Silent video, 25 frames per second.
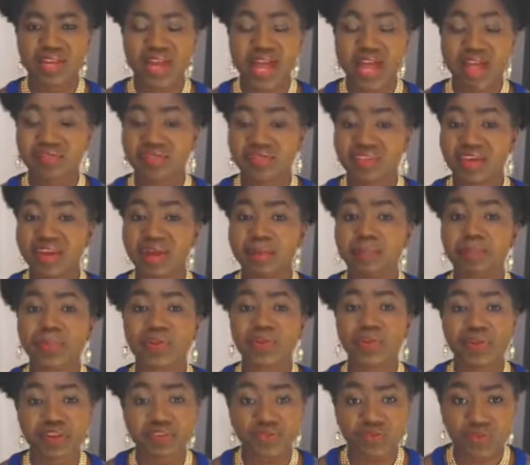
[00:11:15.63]
And then a
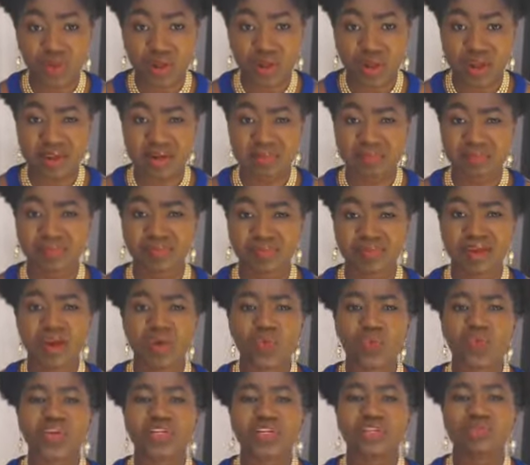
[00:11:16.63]
period will come
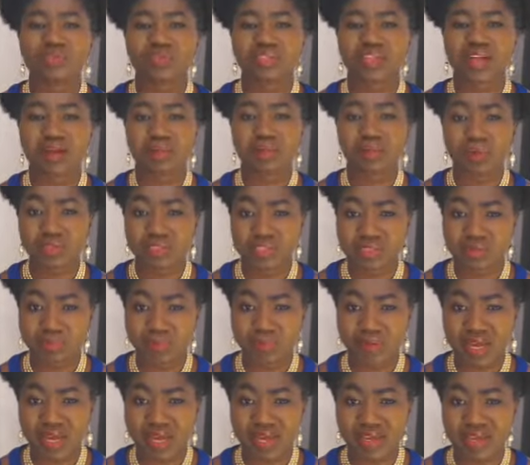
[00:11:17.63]
when you start
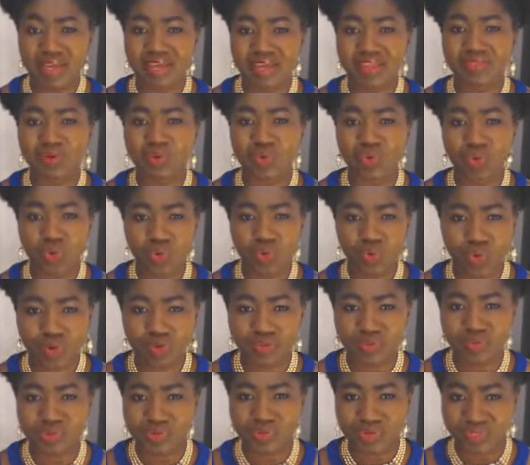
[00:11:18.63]
multiplying and the whole
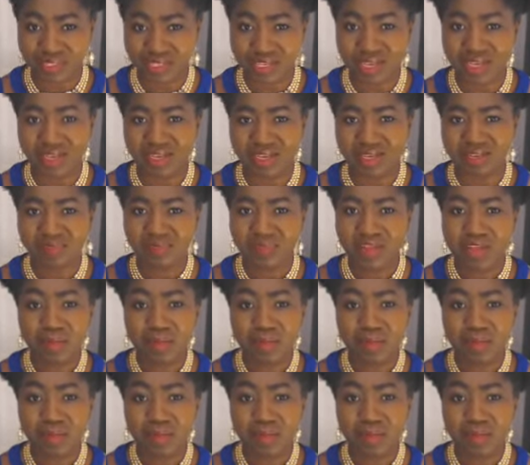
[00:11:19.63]
world will see it.